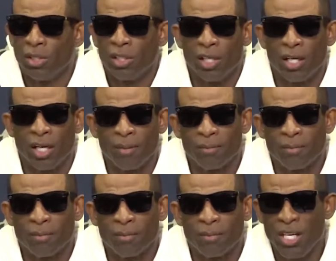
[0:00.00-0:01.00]
Coach
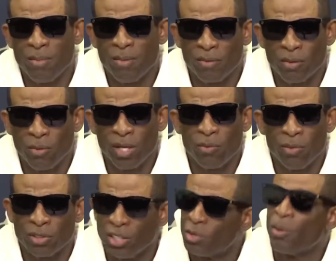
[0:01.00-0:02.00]
Prime is going viral for
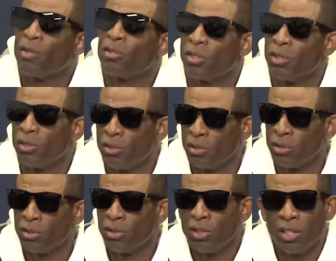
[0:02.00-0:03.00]
some comments that he
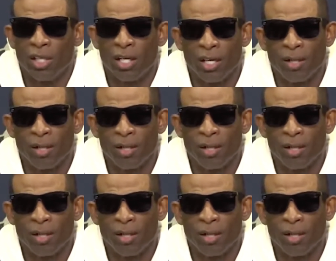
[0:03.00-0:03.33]
made about